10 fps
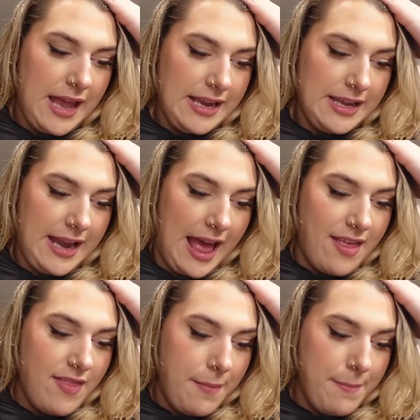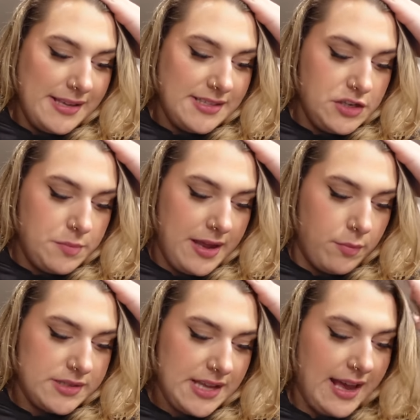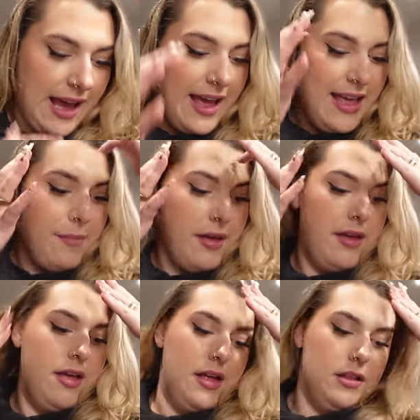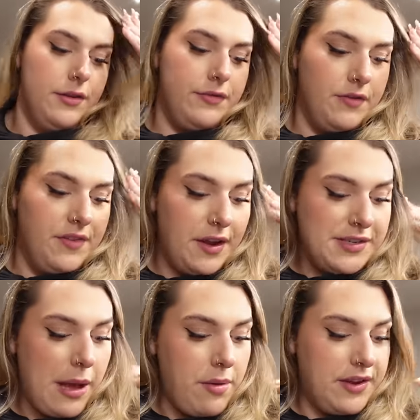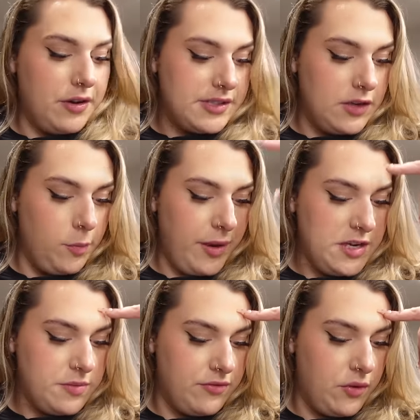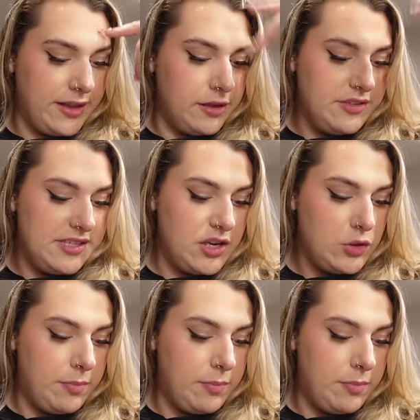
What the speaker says: liking it and then they messaged me and was like, hi Emma, love your videos, how have I not seen your page before? I'd love to send you a